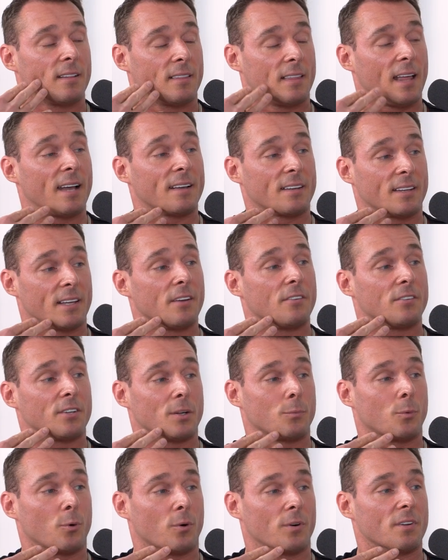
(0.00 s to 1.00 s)
that gives
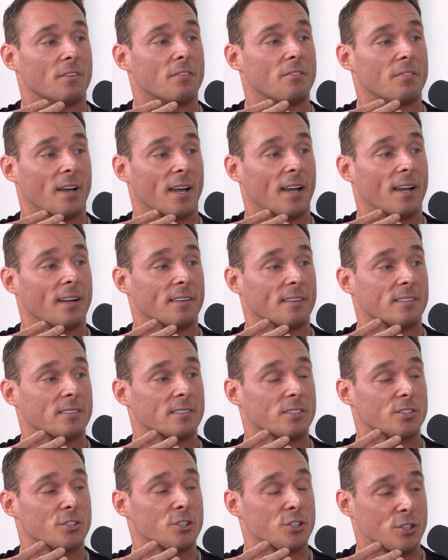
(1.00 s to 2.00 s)
a more defined
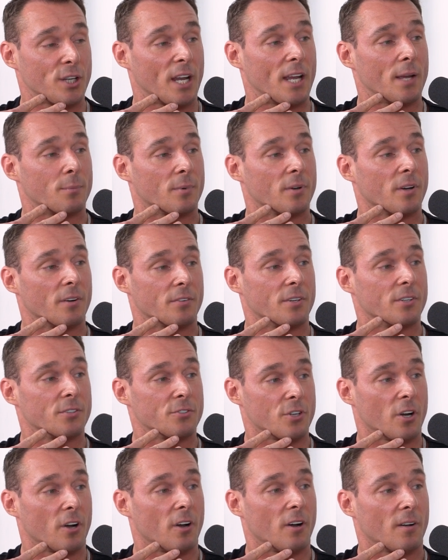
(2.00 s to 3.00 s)
shape of your
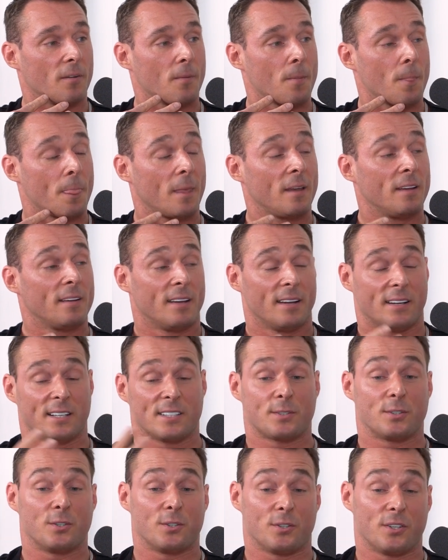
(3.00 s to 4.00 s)
jaw. And
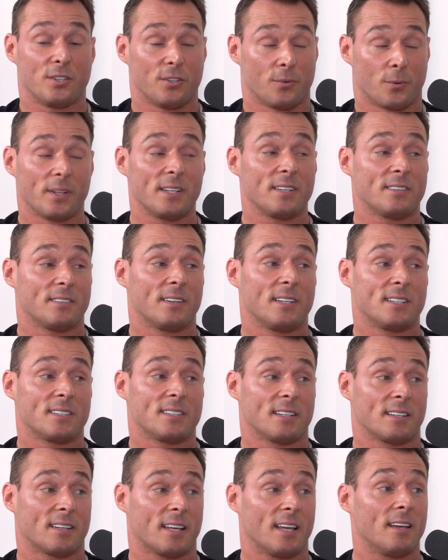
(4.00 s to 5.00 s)
you really see
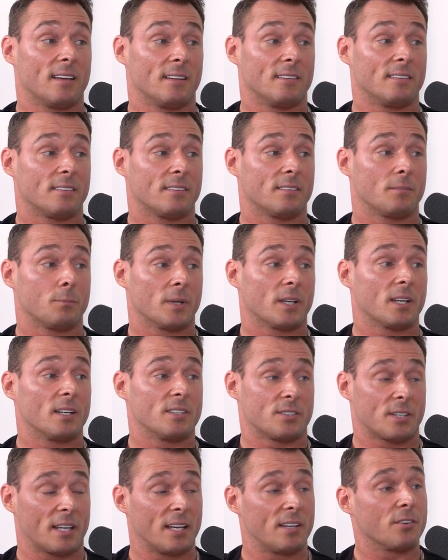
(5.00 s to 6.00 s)
this in kids,
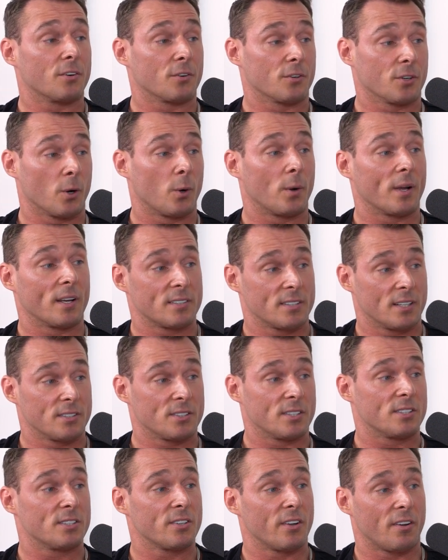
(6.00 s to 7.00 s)
because kids are growing at such
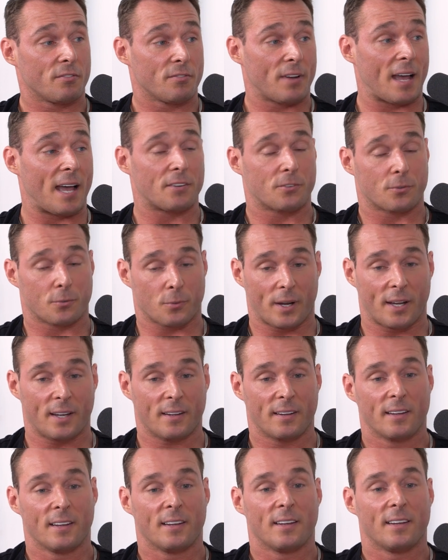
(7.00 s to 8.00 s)
a fast
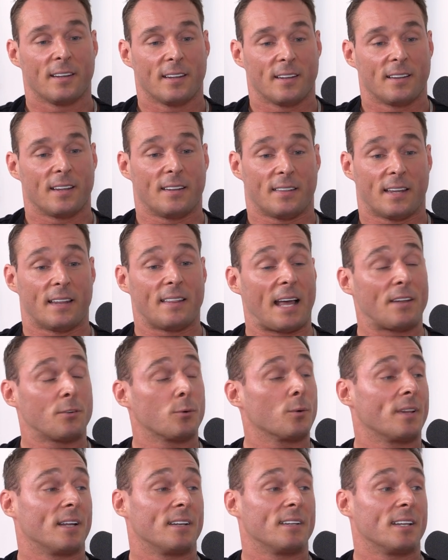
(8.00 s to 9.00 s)
rate. And that's
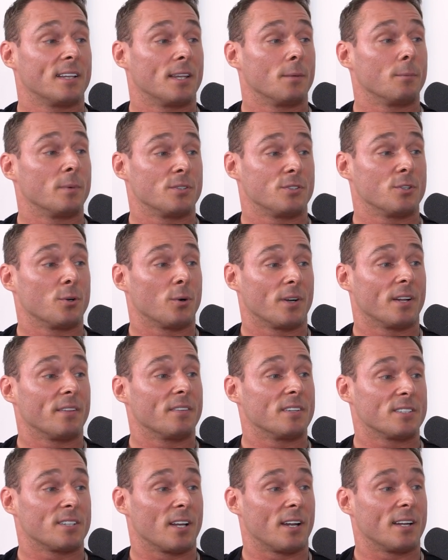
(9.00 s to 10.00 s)
where they did the majority of
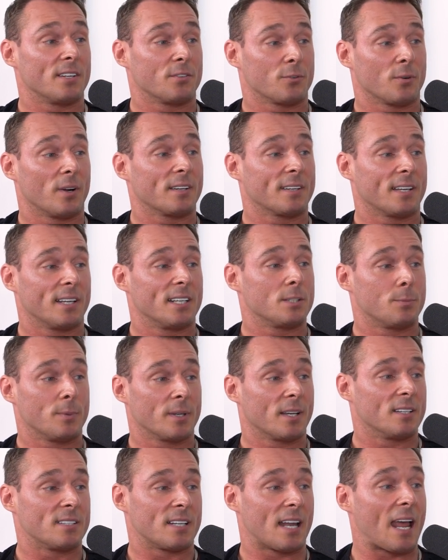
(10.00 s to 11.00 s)
the studies were on kids,
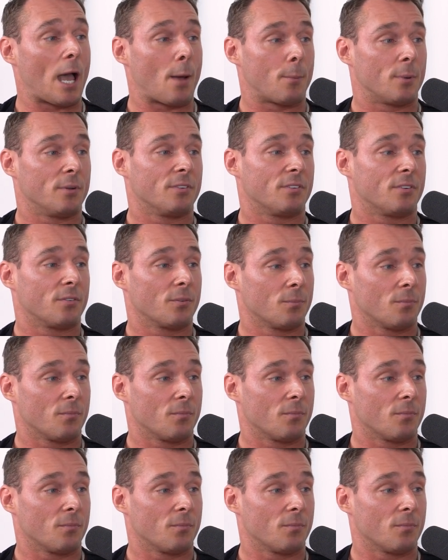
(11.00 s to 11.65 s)
because it happens